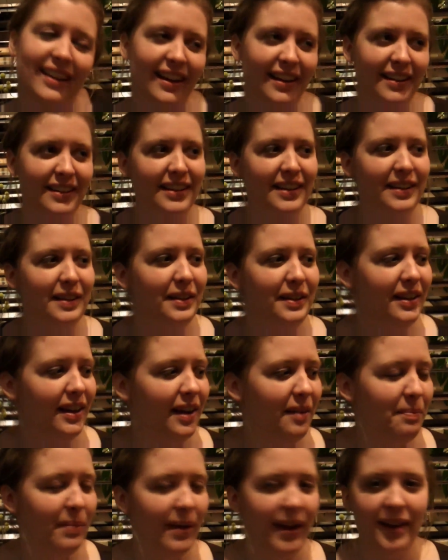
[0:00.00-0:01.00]
I need
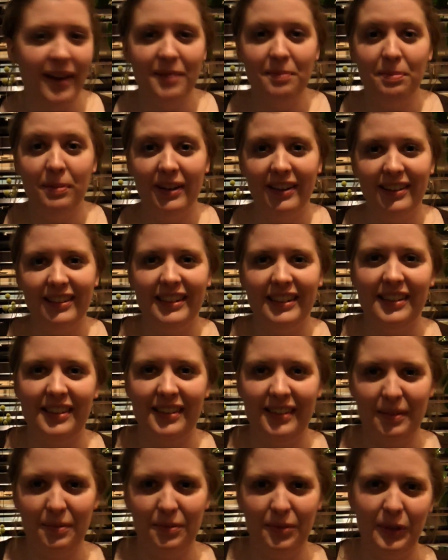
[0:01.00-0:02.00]
a bed, but at
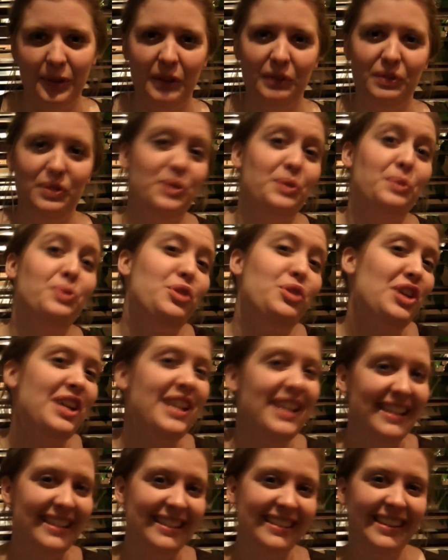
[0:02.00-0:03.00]
least I'm full of sushi
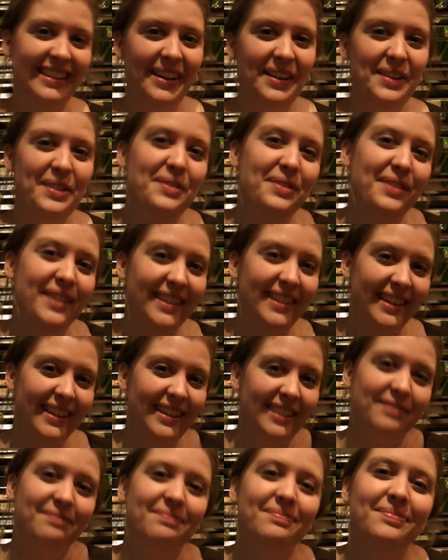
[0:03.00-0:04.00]
kind of feeling.
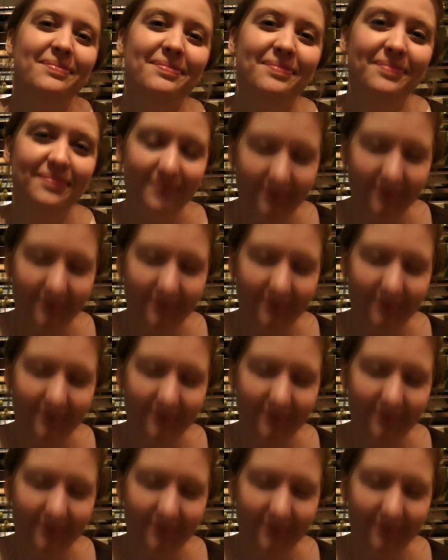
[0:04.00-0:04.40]
Oh, okay.